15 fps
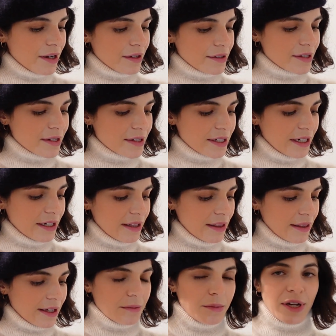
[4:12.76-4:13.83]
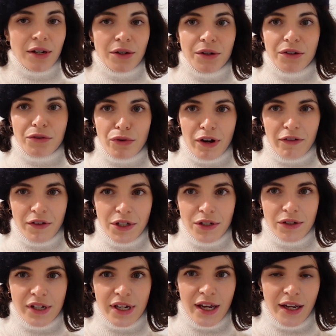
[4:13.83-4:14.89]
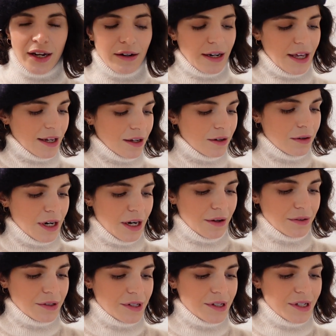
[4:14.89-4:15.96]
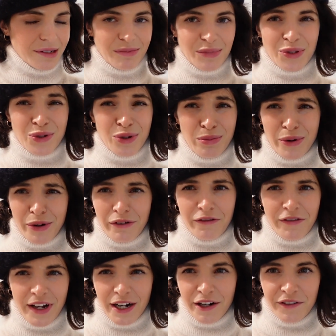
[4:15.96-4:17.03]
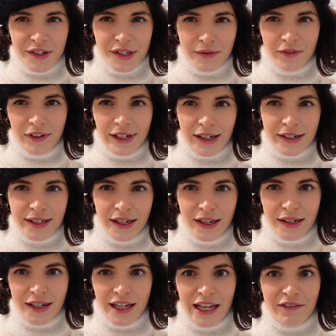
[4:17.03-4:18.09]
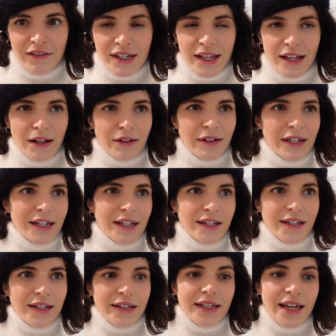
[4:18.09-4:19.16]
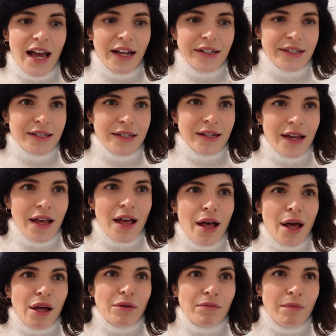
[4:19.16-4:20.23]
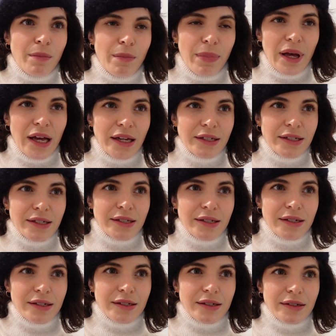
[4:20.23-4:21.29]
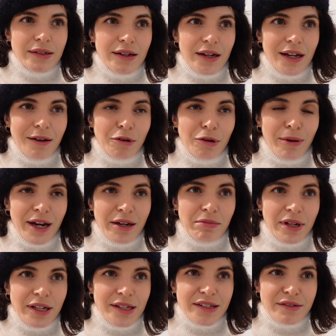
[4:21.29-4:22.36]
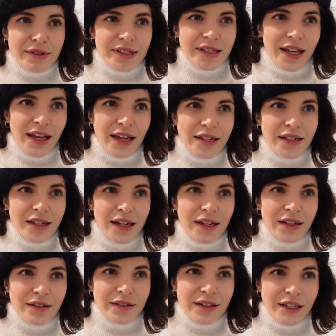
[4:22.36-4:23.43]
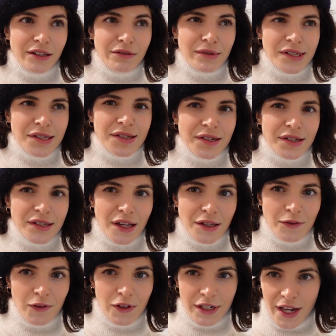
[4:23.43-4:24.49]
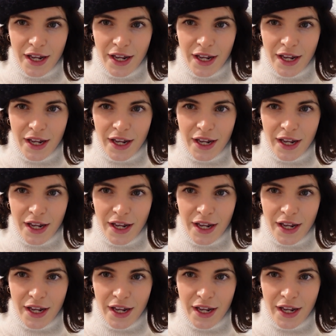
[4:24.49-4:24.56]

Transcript: still, I made a good revenue today, or like around 2.5 or something like that. I haven't calculated it yet, but I'm quite pleased with that, and I think it was a successful